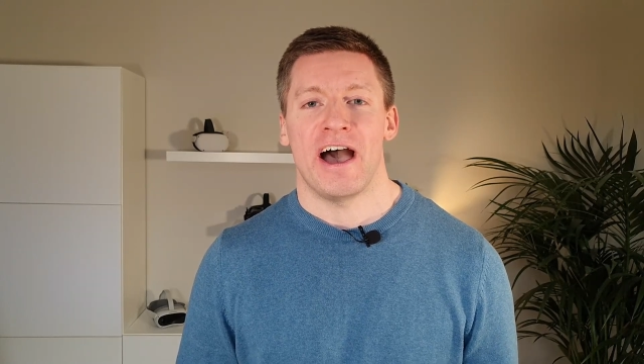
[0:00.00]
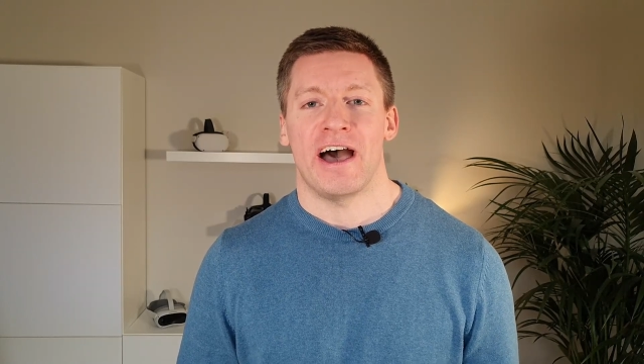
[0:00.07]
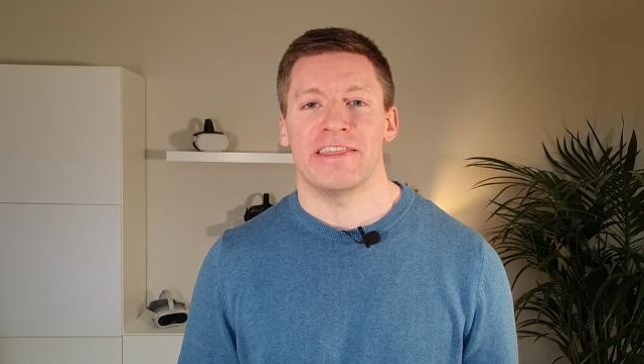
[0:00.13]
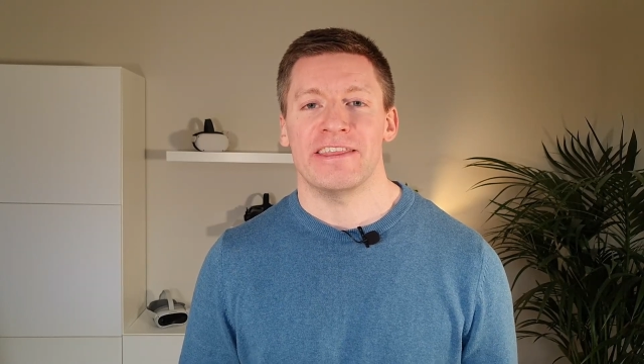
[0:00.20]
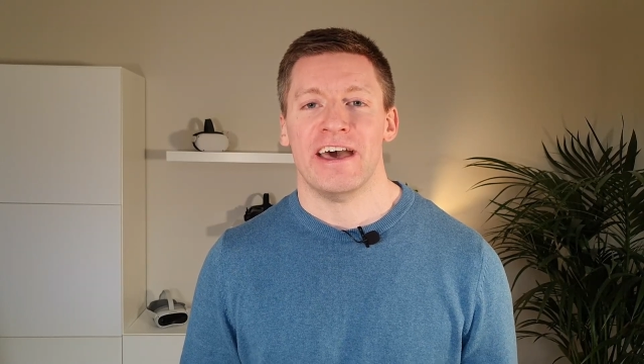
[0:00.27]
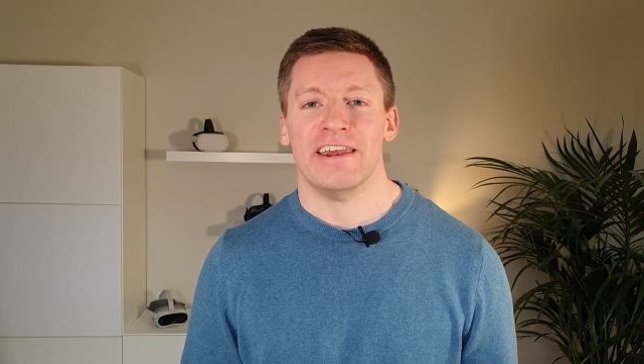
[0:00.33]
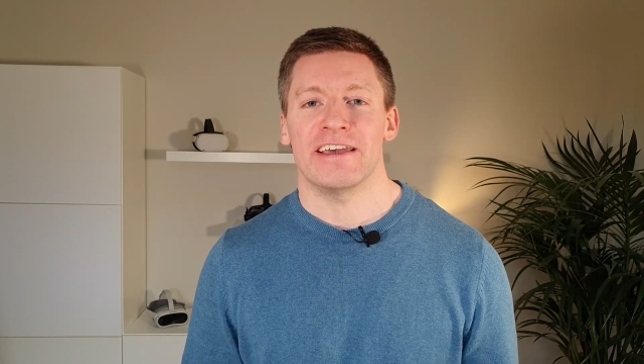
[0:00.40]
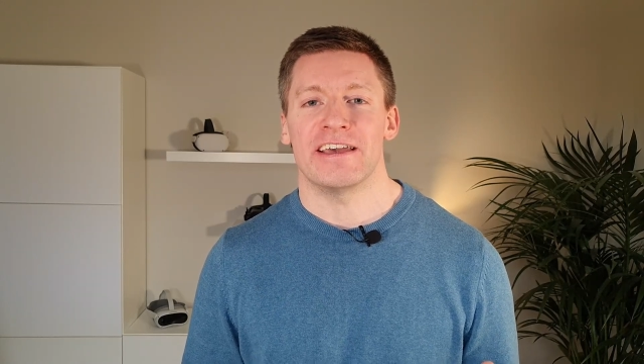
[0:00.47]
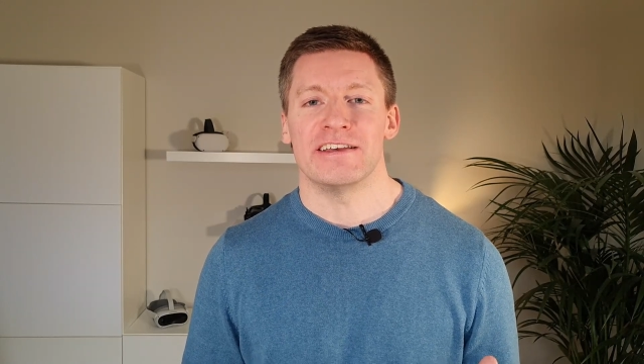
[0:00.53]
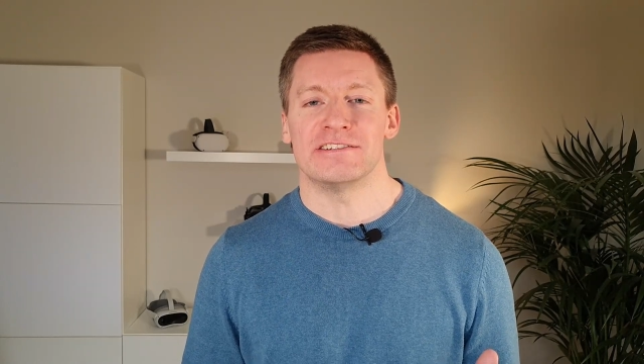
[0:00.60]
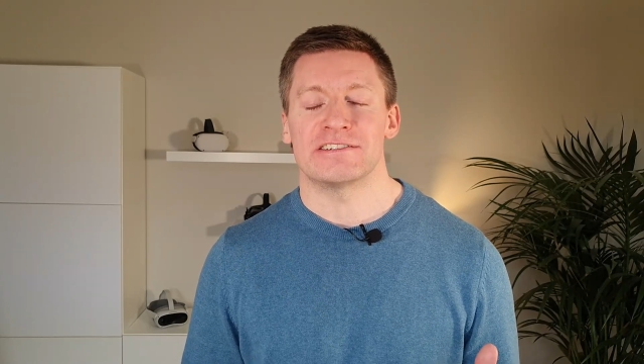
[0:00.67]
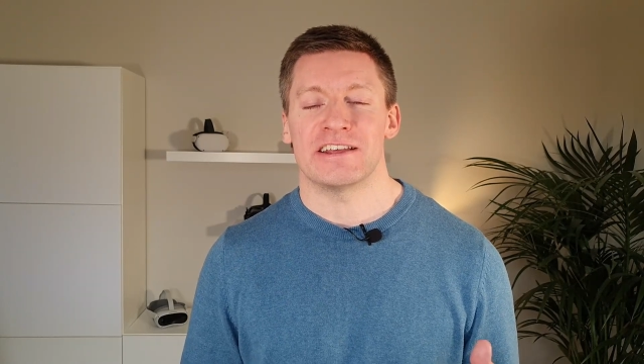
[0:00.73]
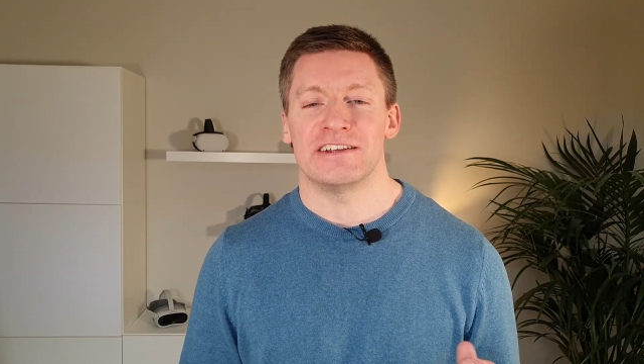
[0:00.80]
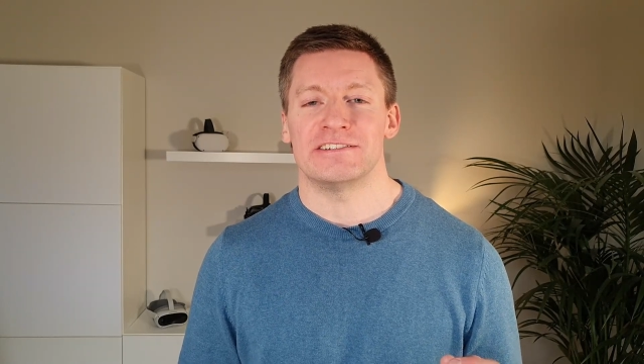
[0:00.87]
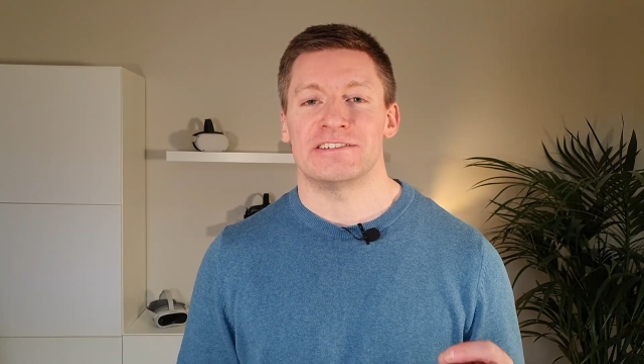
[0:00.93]
and that
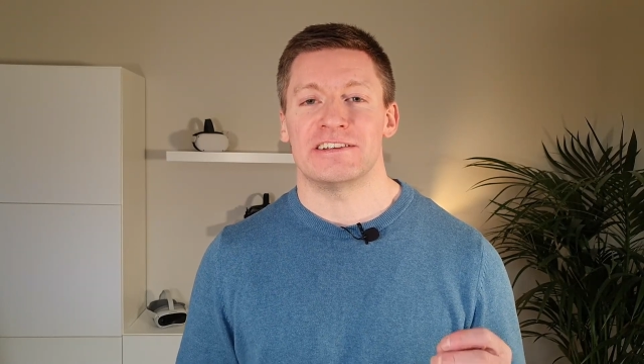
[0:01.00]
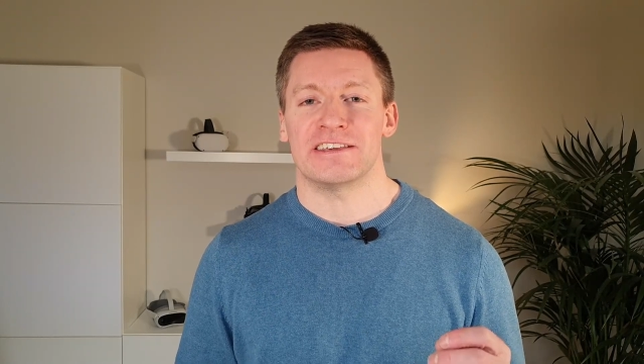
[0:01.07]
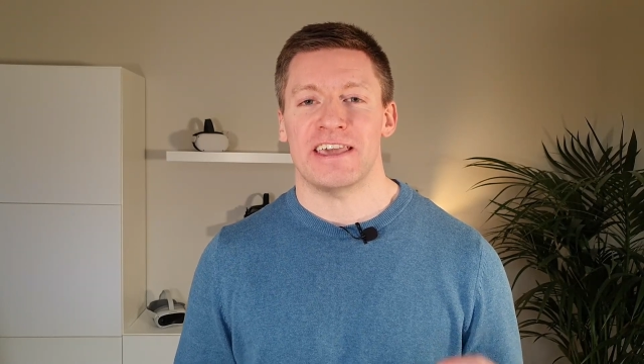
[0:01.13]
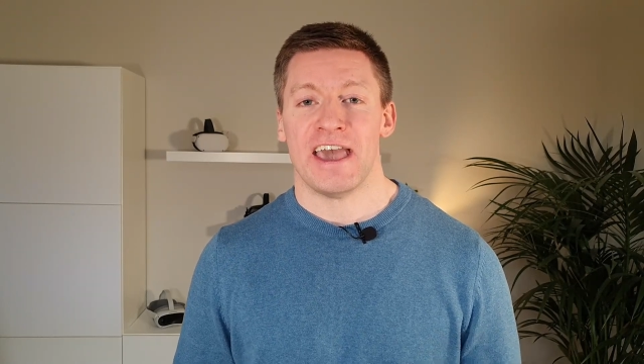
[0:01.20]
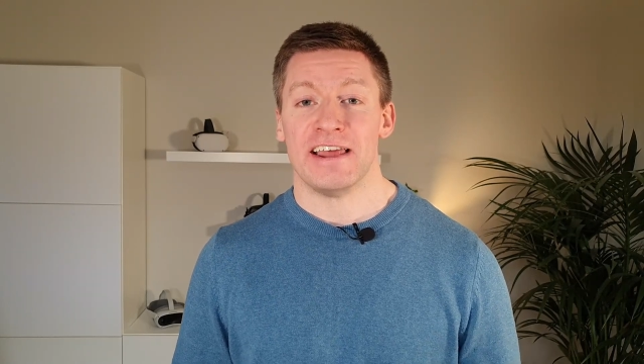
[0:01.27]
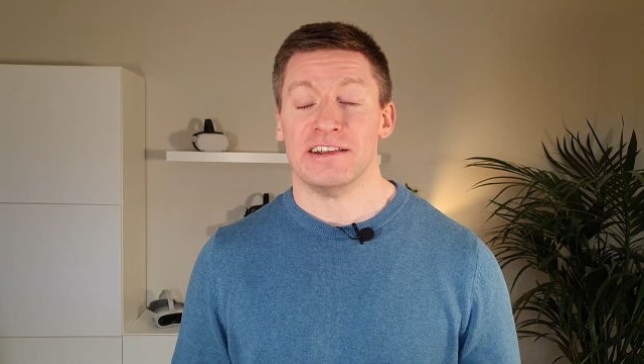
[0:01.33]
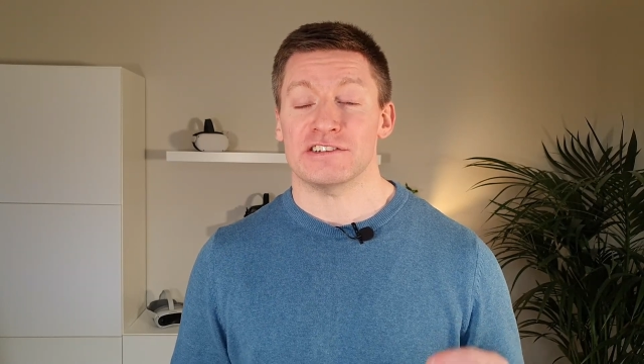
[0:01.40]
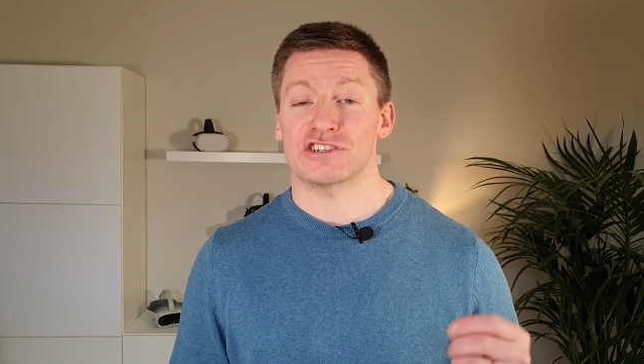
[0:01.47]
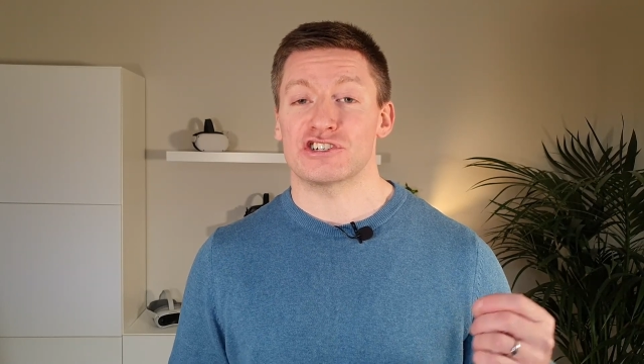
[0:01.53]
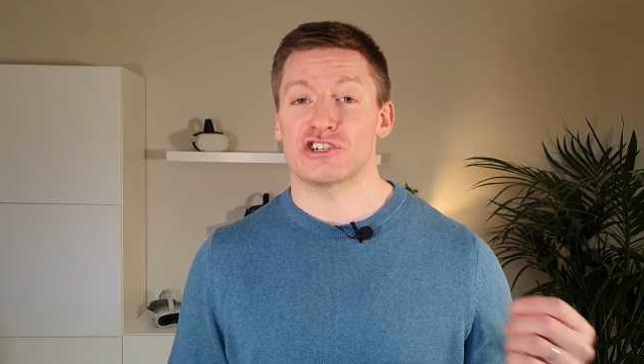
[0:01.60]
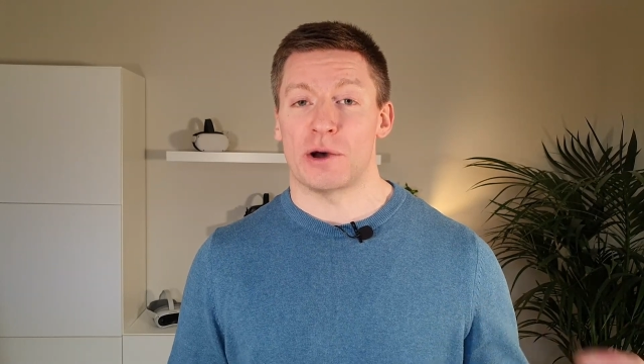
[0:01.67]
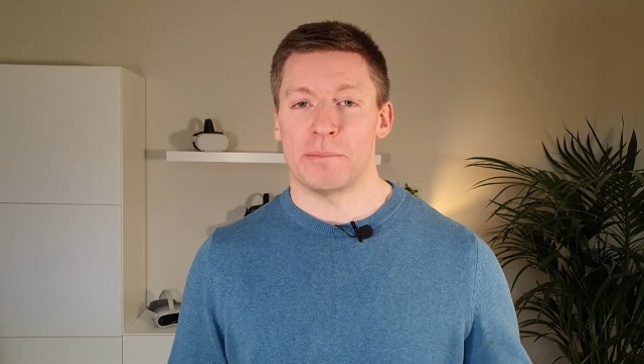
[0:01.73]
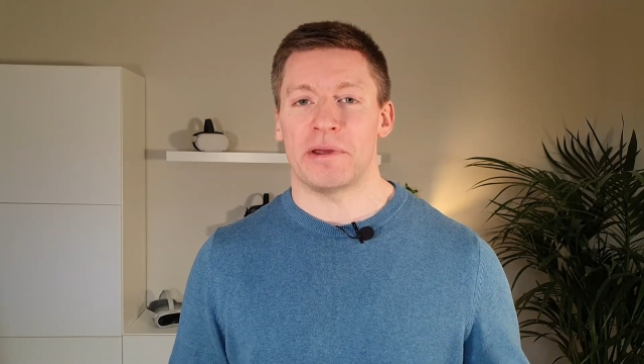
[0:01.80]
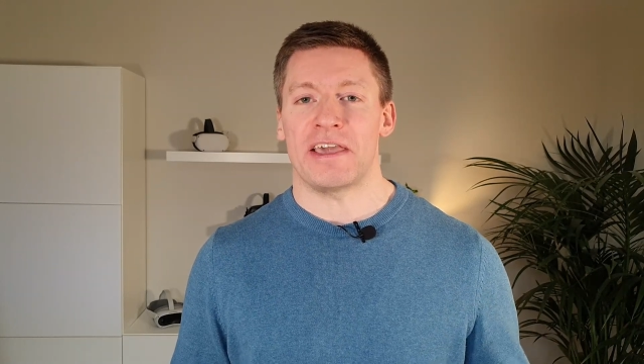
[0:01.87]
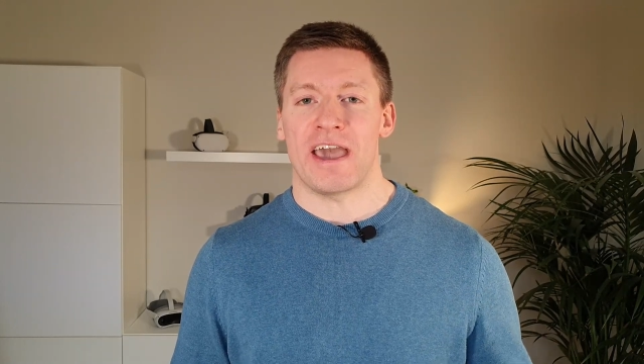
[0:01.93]
is to get
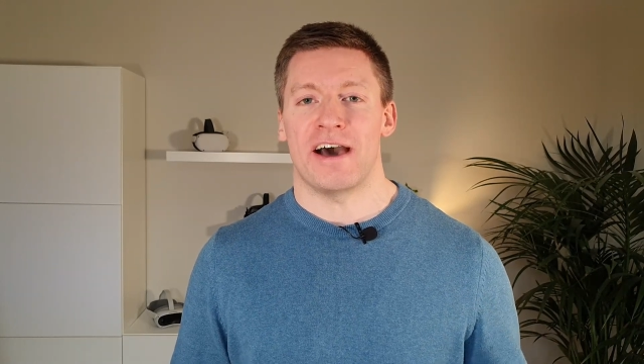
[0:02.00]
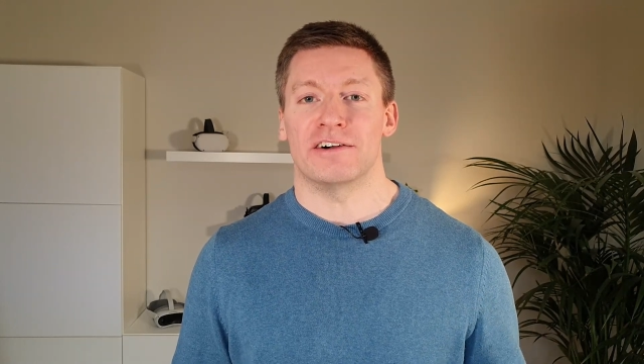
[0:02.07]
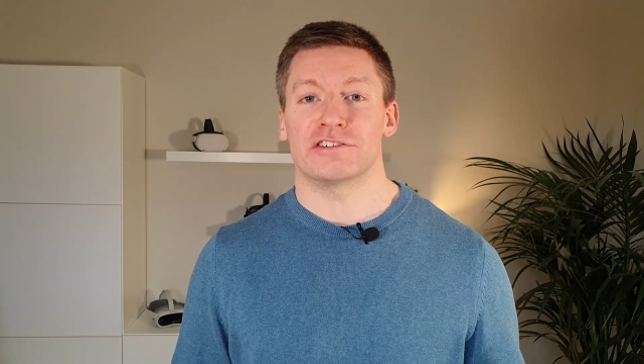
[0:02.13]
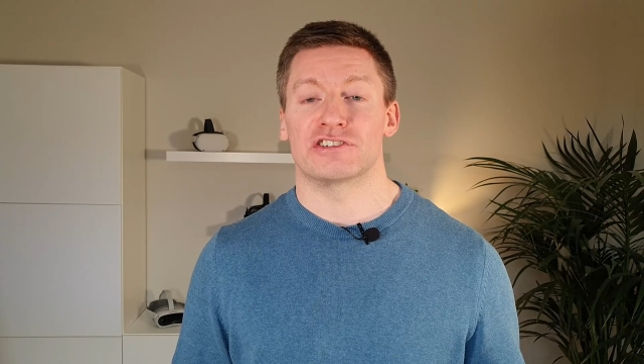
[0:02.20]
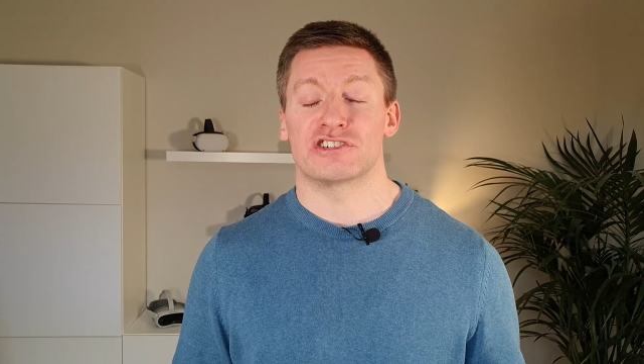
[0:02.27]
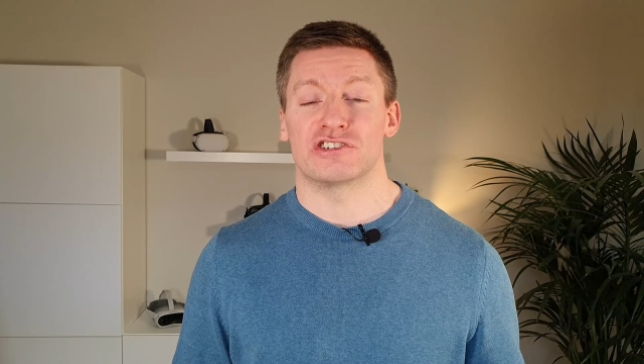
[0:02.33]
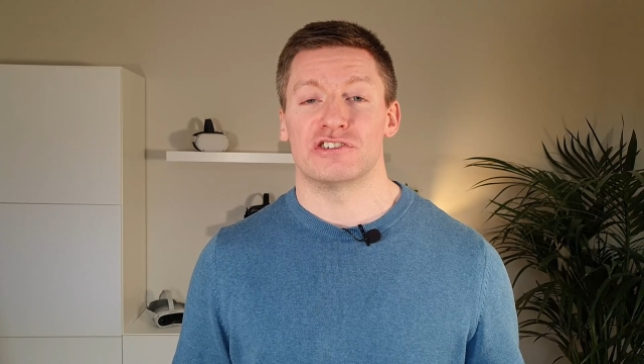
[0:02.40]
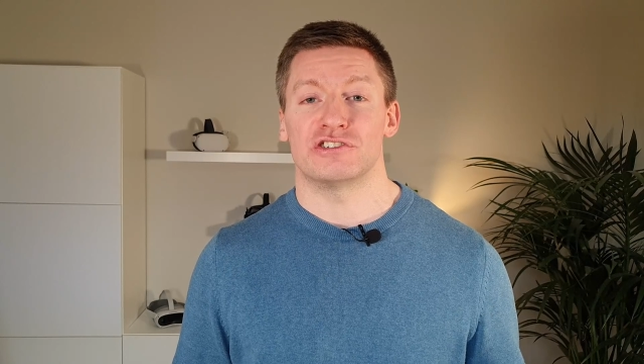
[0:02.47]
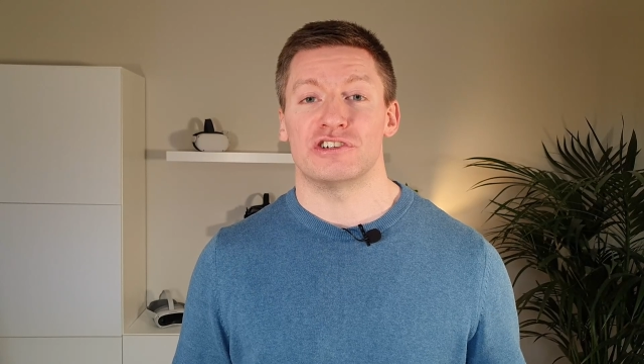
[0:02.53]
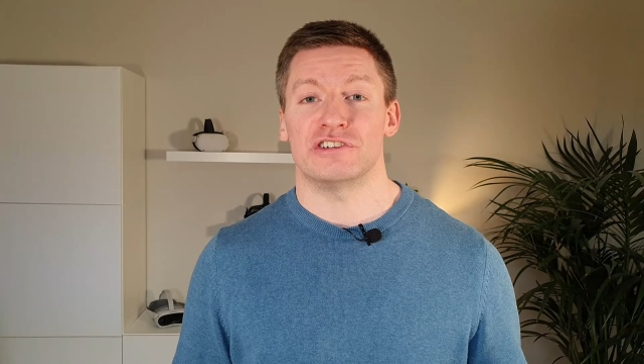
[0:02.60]
somebody else